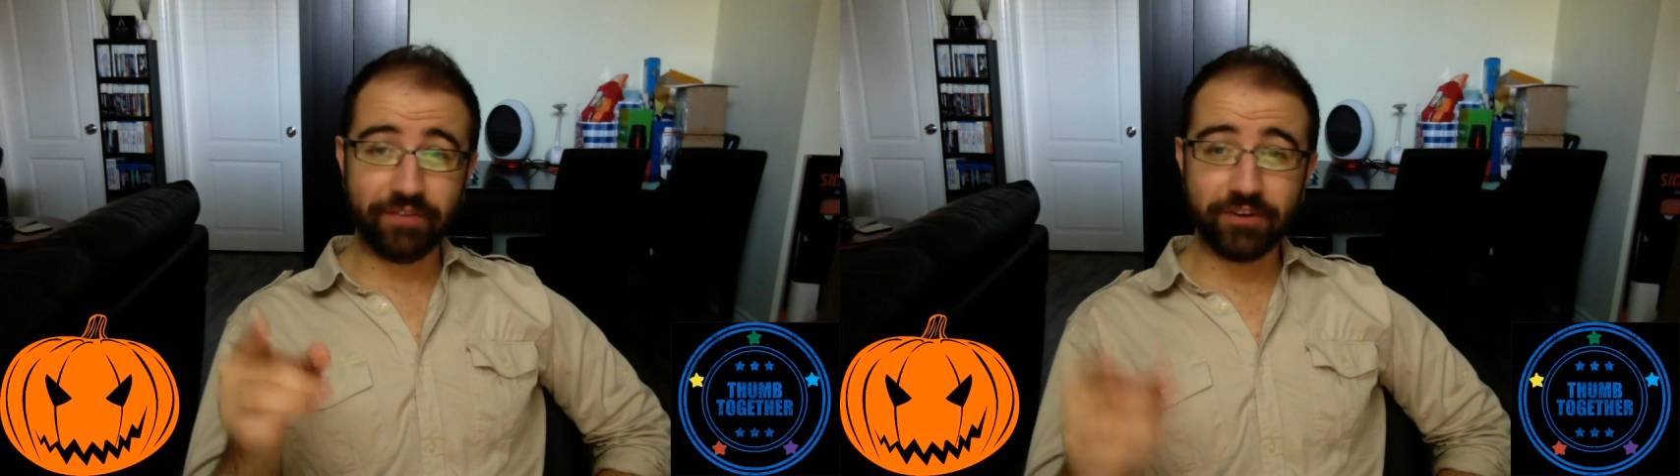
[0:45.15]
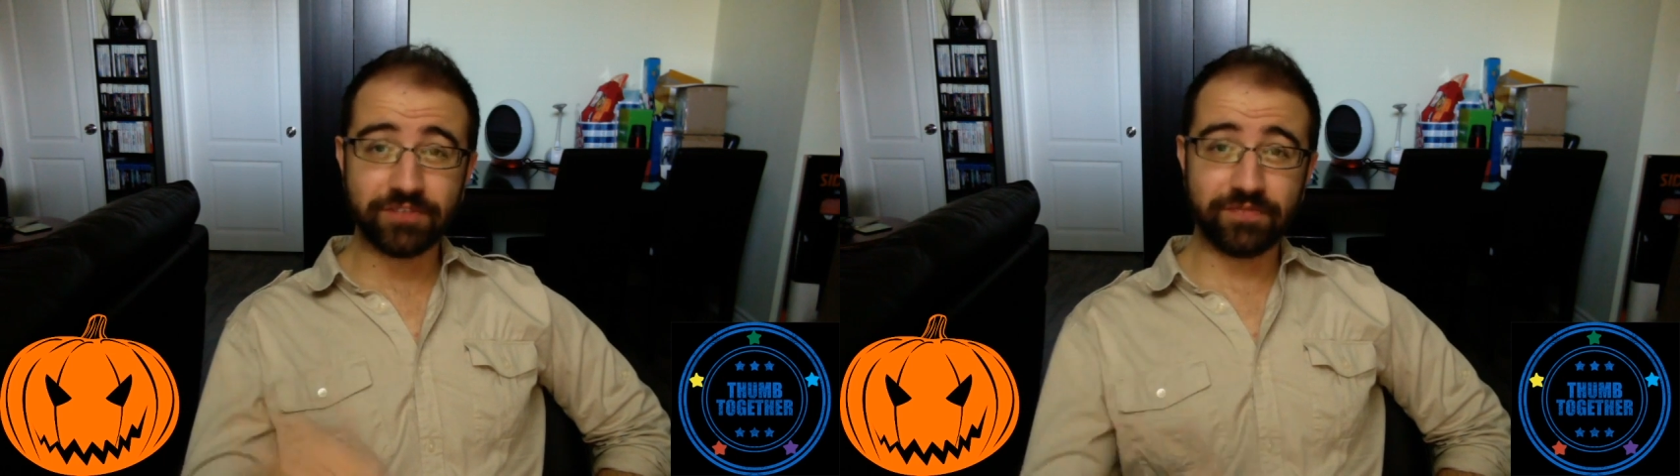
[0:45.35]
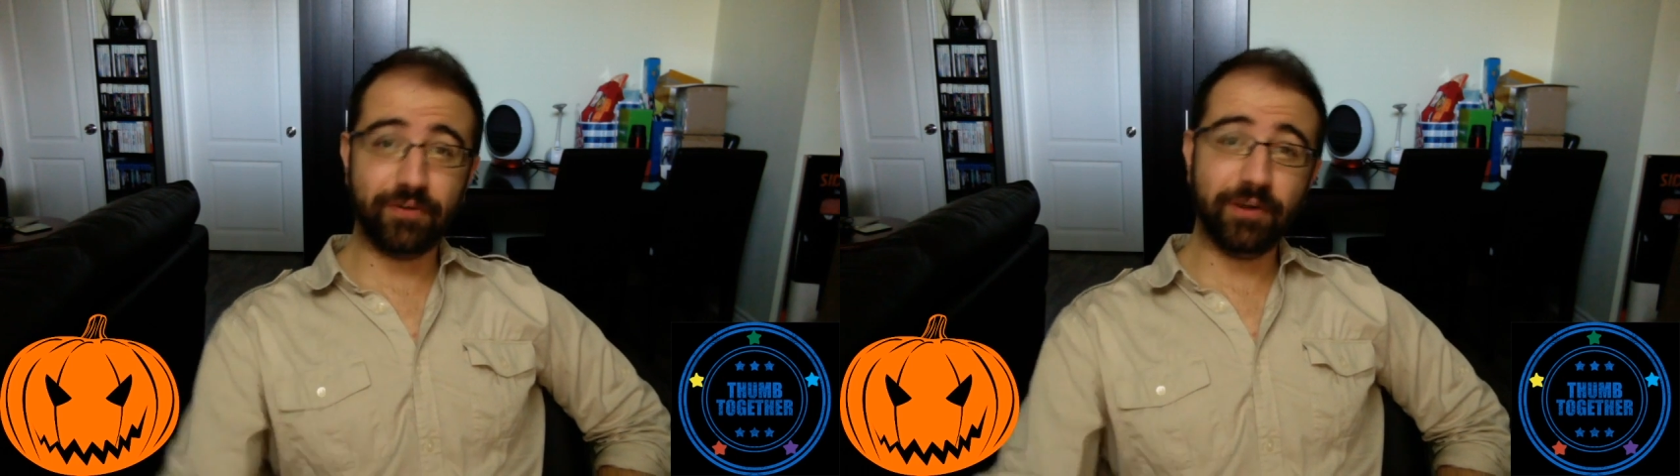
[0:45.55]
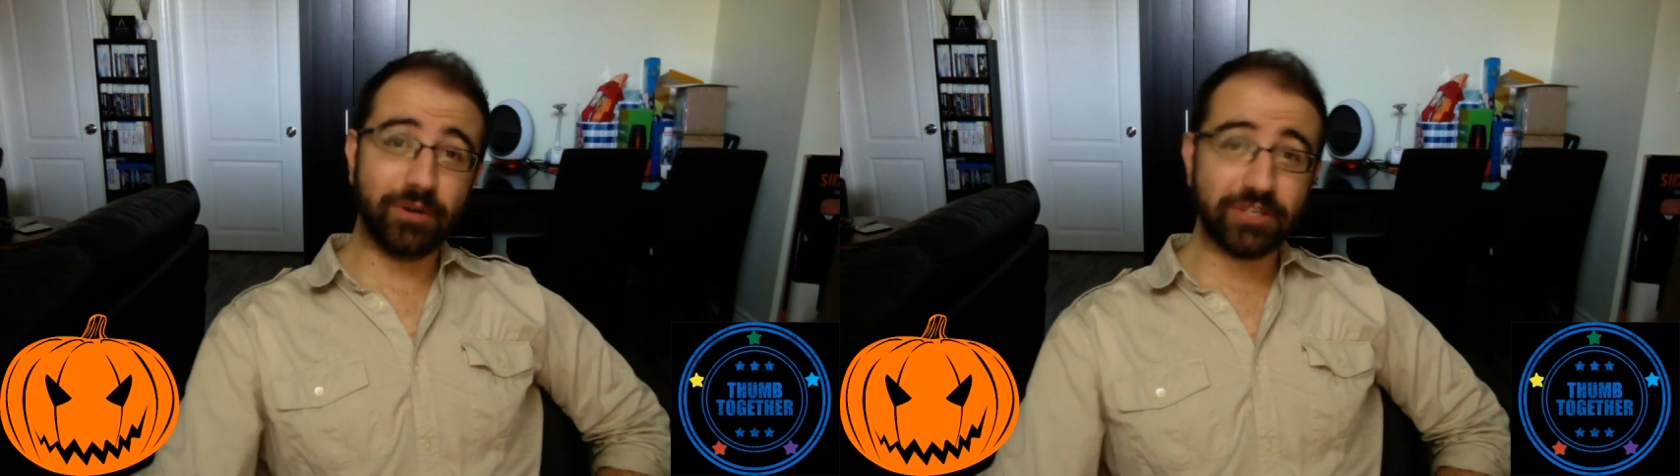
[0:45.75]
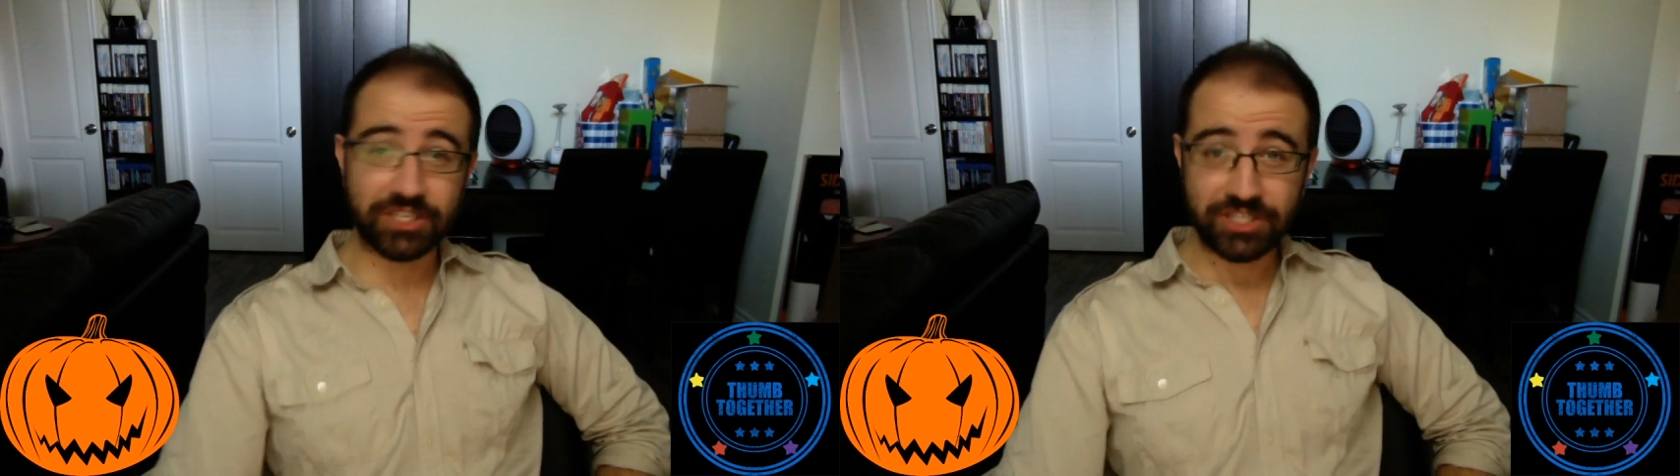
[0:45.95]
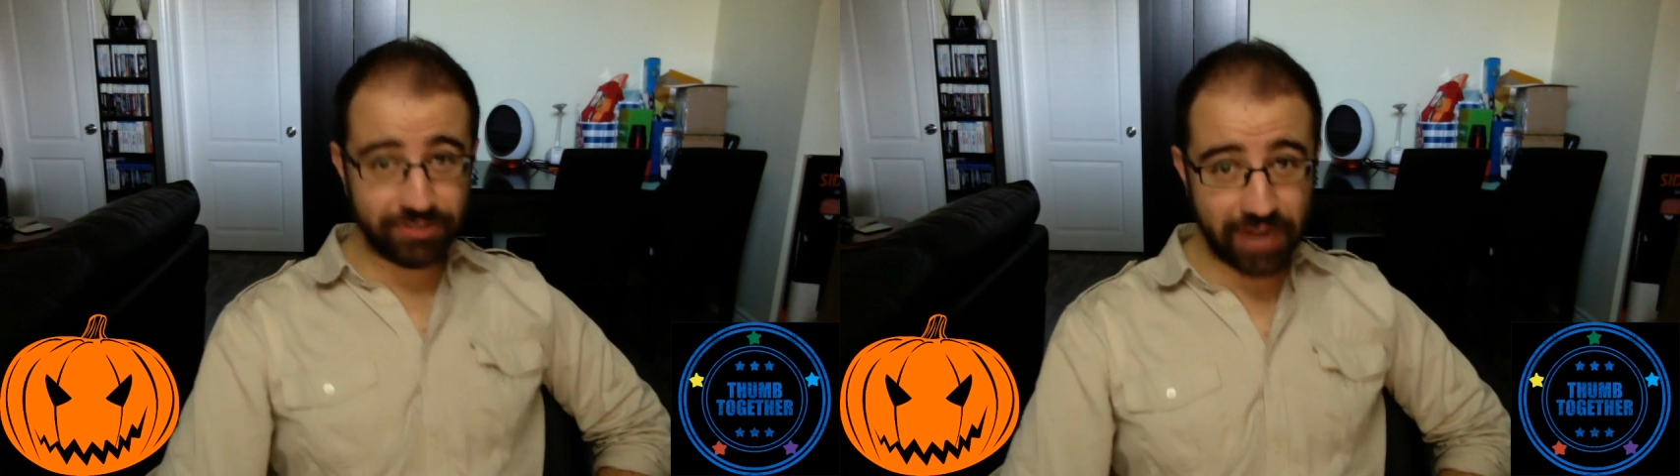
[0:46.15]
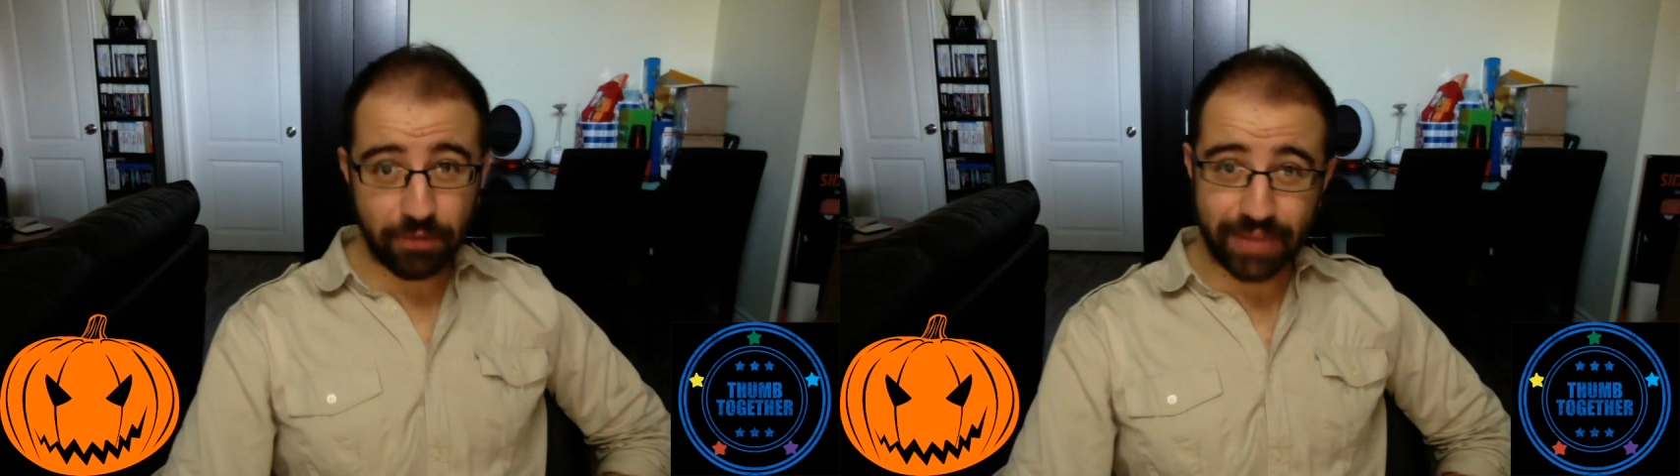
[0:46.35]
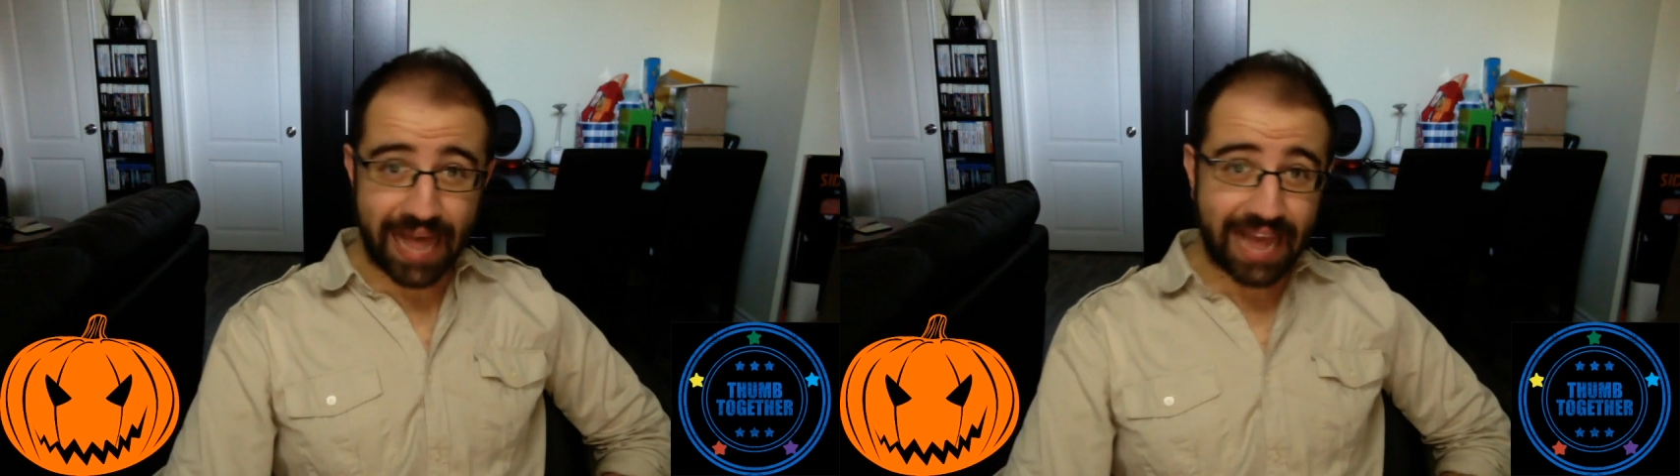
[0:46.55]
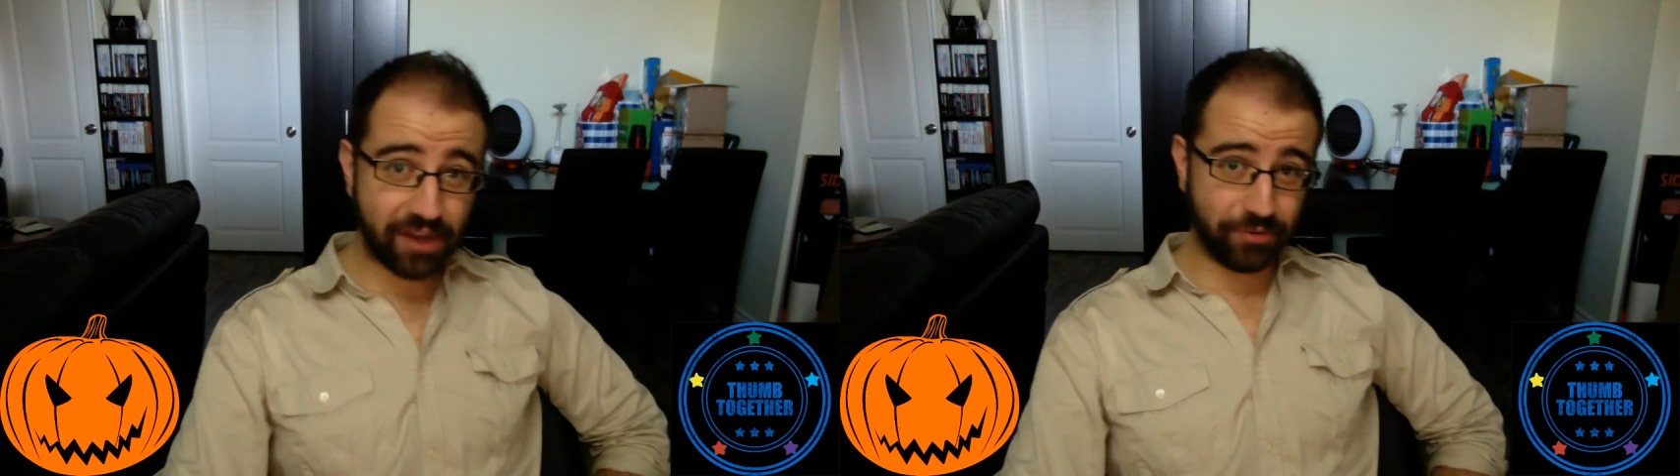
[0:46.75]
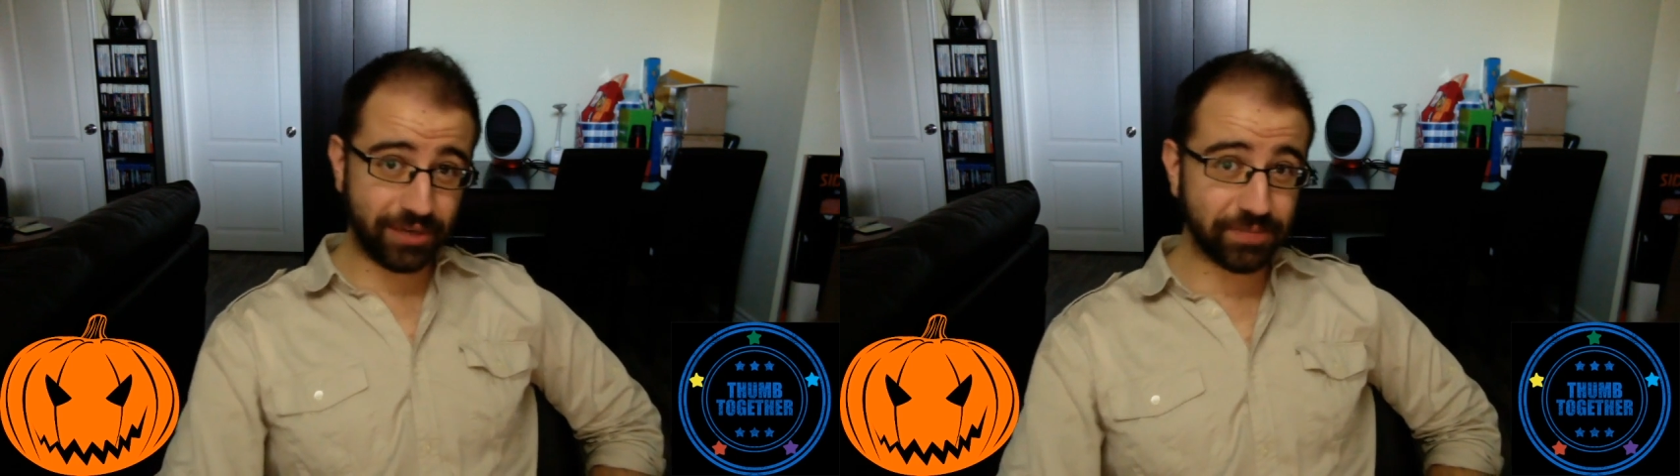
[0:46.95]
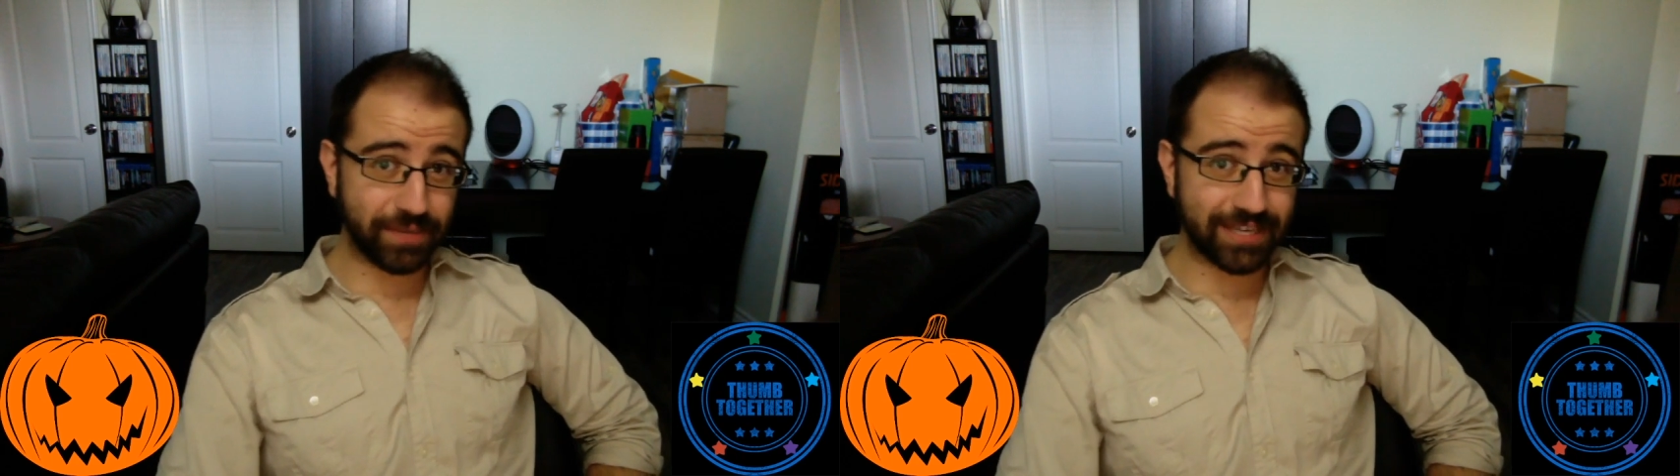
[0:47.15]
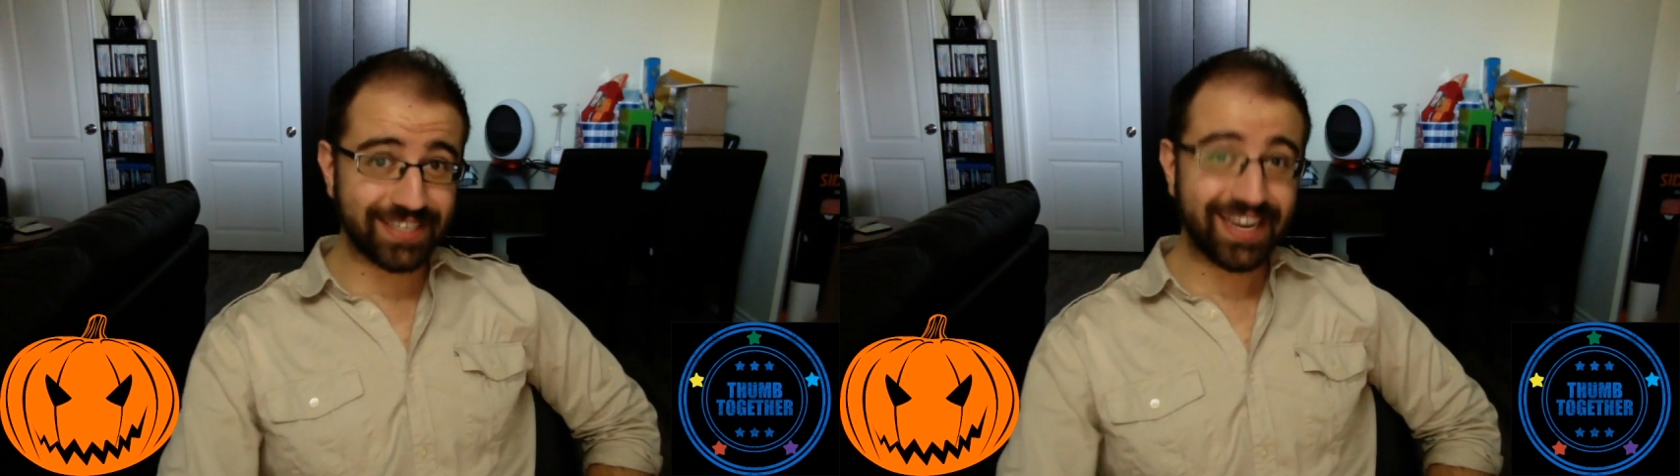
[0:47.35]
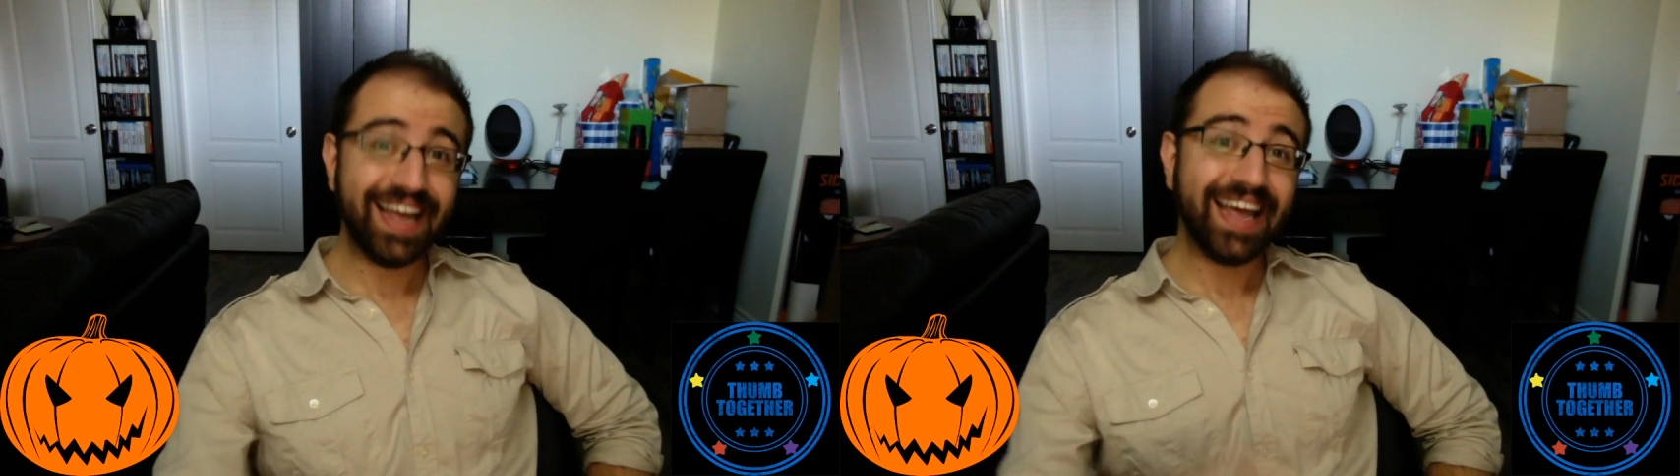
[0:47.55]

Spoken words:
First and foremost, did you know Black Christmas